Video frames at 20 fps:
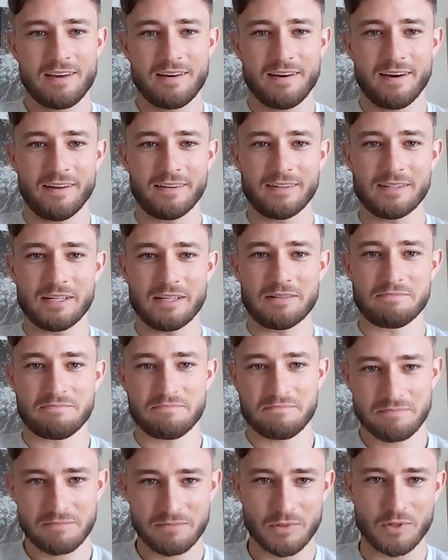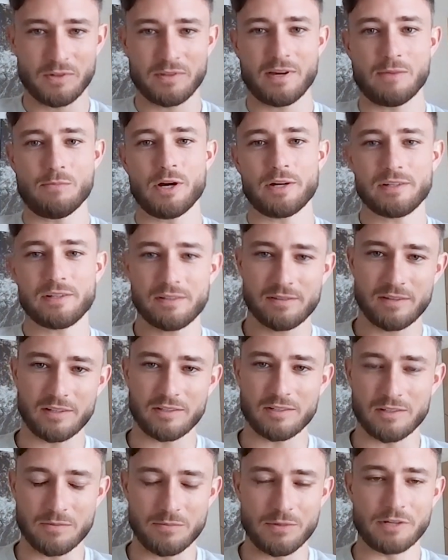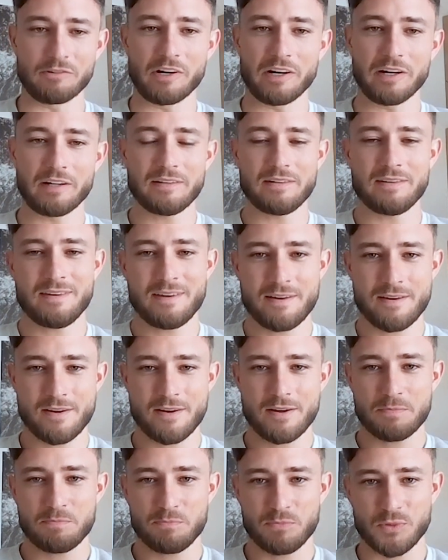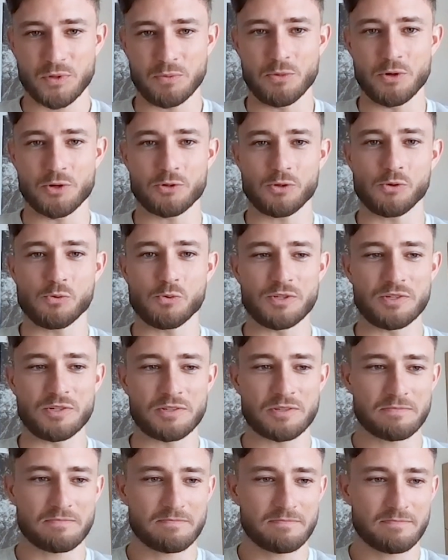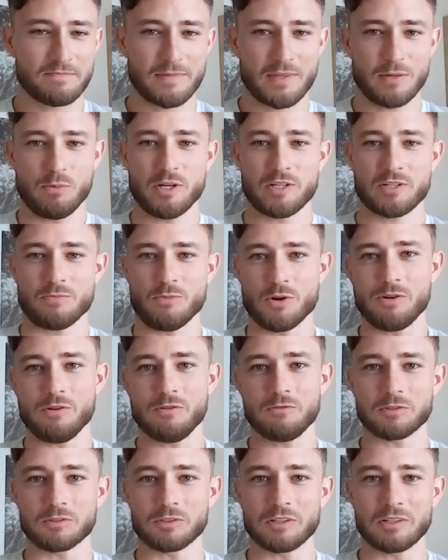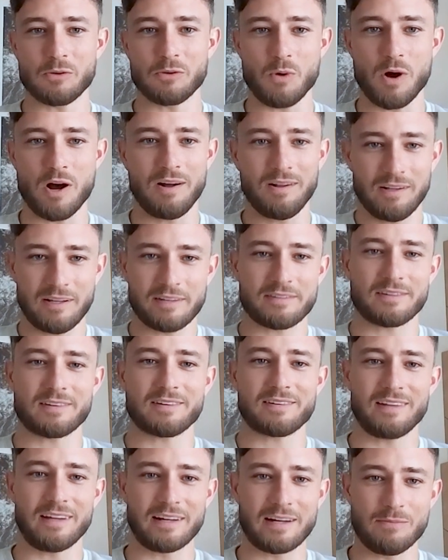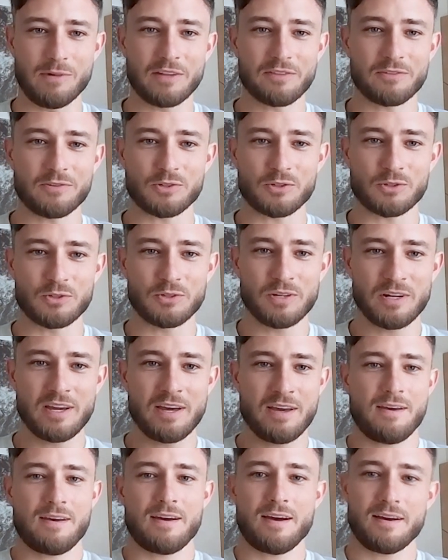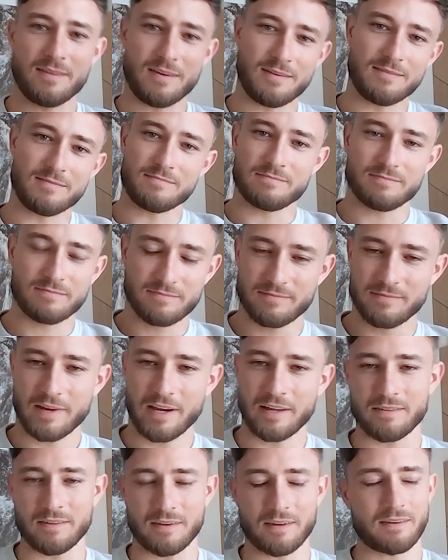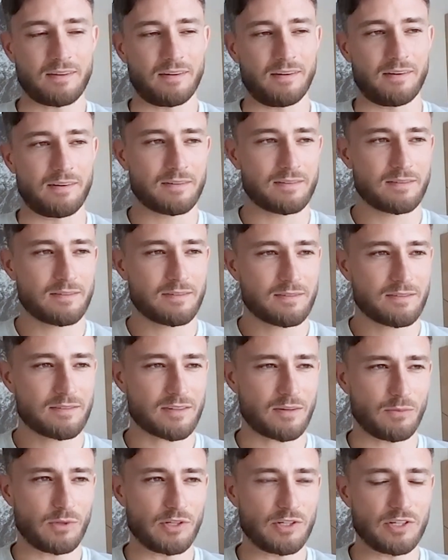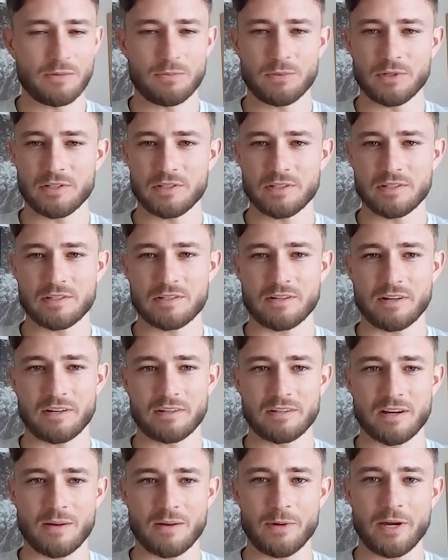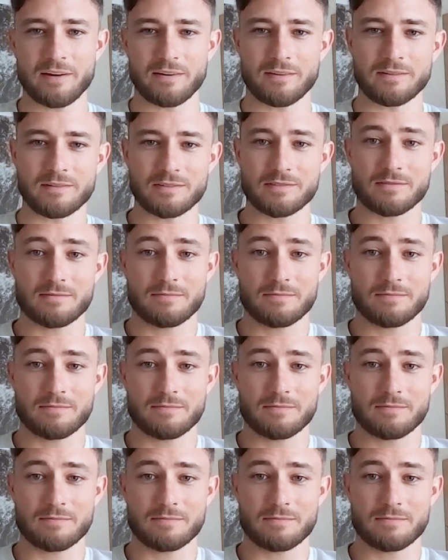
and they got that money, they did a big run. The model was the best model for a little while, I think like a month or two. And then I think some of the GPTs started to come out and